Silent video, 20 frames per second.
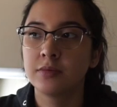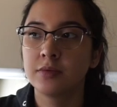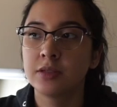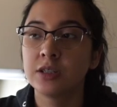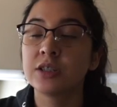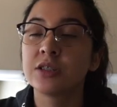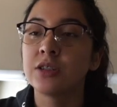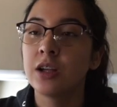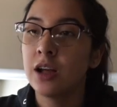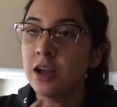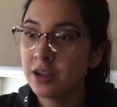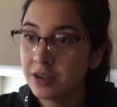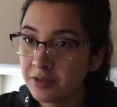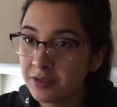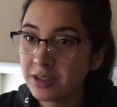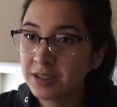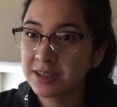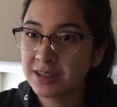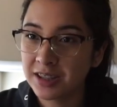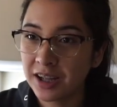The song
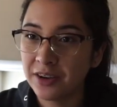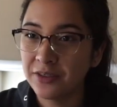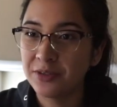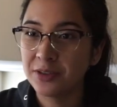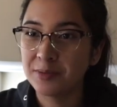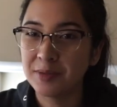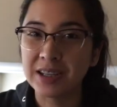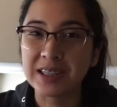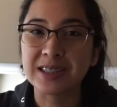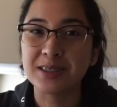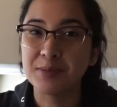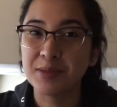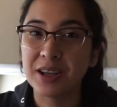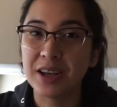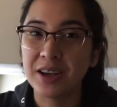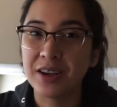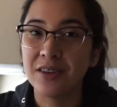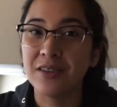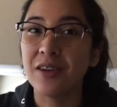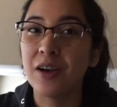itself reminds me
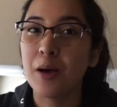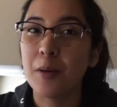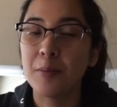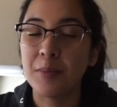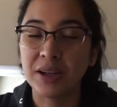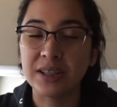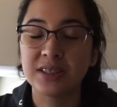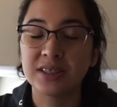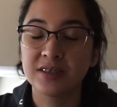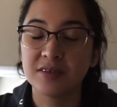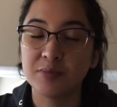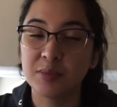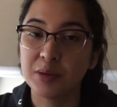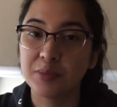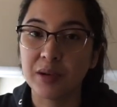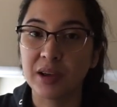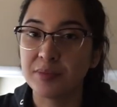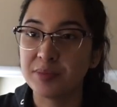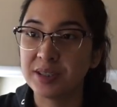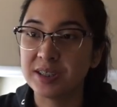of Best of Me
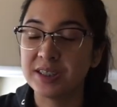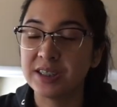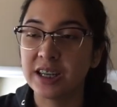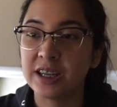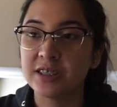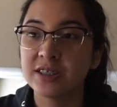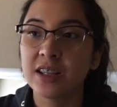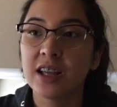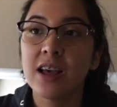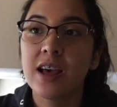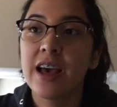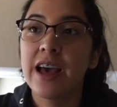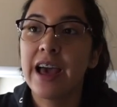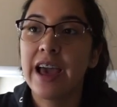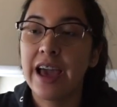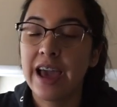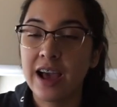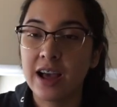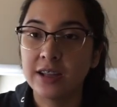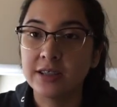by BTS,
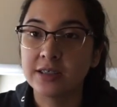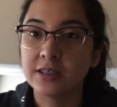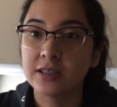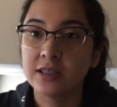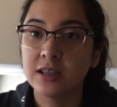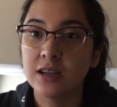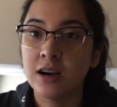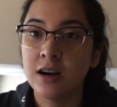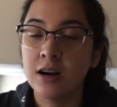and